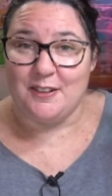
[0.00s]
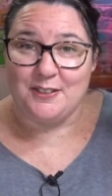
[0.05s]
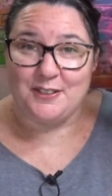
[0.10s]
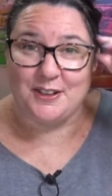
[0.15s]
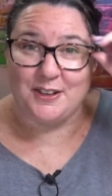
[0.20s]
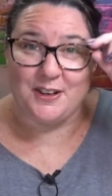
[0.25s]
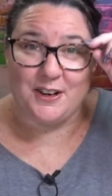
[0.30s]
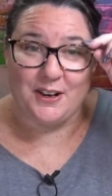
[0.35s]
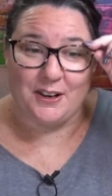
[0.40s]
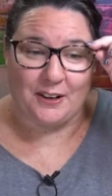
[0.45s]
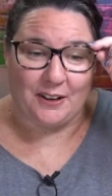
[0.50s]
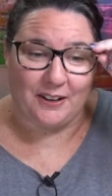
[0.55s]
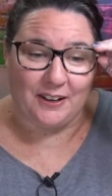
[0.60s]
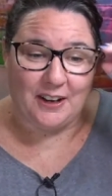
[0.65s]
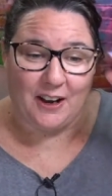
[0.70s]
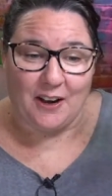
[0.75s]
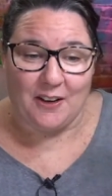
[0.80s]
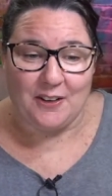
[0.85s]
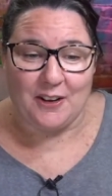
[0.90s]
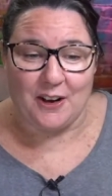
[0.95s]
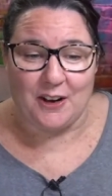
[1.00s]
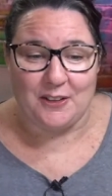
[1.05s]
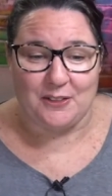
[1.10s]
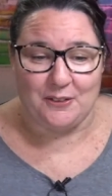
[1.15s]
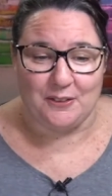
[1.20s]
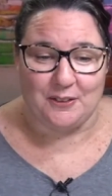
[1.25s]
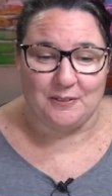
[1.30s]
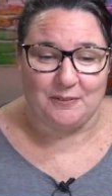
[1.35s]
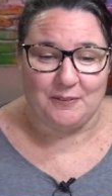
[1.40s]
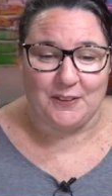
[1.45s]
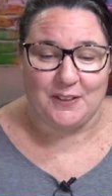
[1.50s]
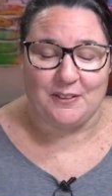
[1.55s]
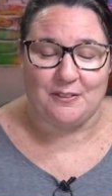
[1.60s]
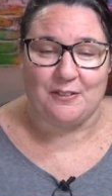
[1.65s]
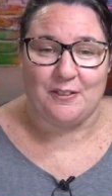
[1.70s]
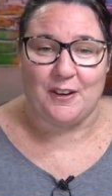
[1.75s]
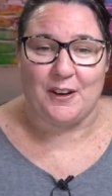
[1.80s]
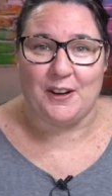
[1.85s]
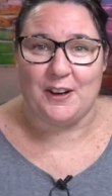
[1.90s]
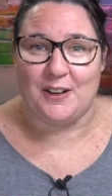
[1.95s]
afternoon, I'll go through and put the
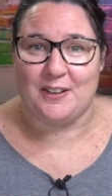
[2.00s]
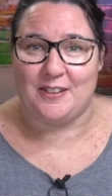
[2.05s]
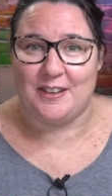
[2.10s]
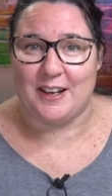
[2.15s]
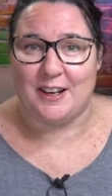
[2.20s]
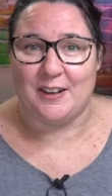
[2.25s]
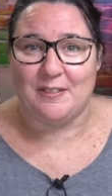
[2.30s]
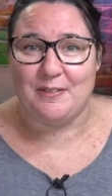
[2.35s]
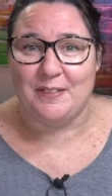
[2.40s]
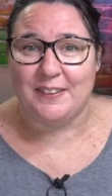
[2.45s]
photos up.